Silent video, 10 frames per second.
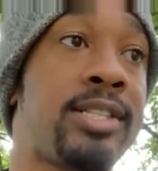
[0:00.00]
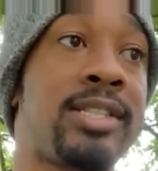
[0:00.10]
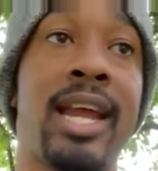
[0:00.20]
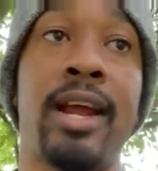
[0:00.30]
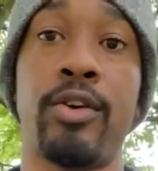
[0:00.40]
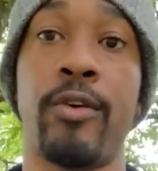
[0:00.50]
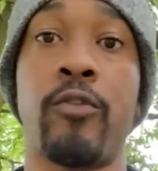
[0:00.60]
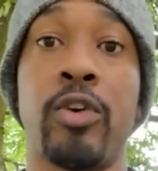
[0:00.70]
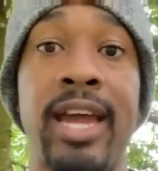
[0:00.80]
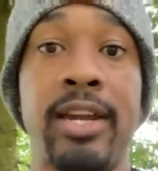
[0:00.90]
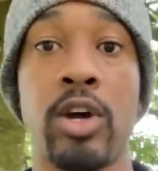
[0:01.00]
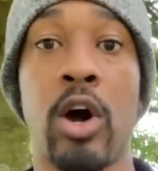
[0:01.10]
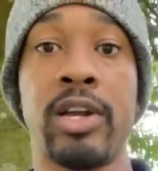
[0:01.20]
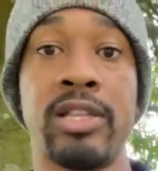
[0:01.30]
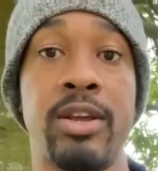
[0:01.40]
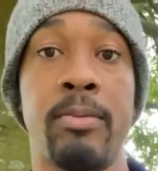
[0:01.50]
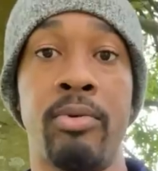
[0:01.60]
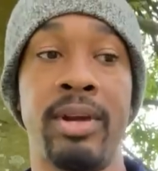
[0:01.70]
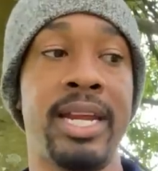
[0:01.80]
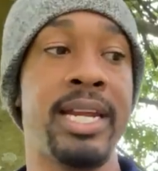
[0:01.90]
standard for that dog and their
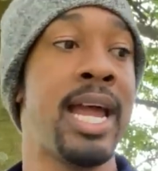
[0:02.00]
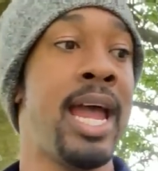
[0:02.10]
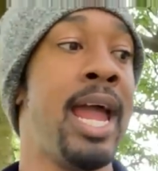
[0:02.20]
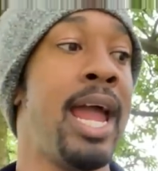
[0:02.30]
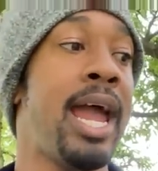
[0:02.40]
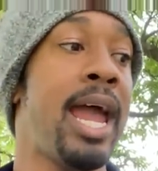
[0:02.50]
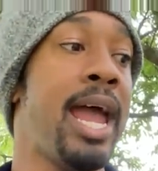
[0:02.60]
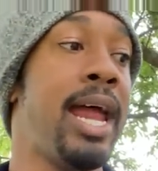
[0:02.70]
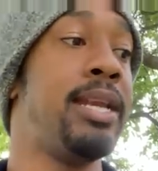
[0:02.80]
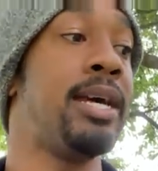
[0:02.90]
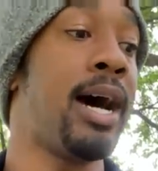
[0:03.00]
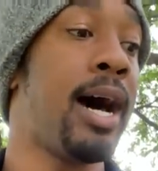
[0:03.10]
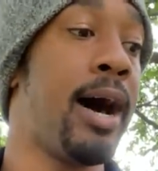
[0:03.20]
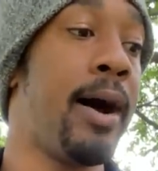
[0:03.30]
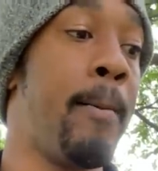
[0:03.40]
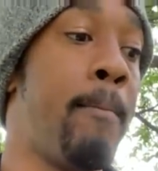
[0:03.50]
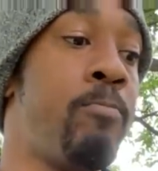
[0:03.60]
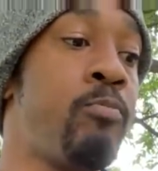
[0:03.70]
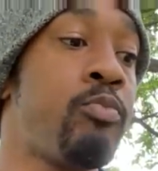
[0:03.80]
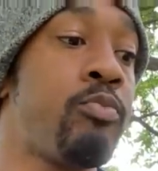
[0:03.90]
breed, and um,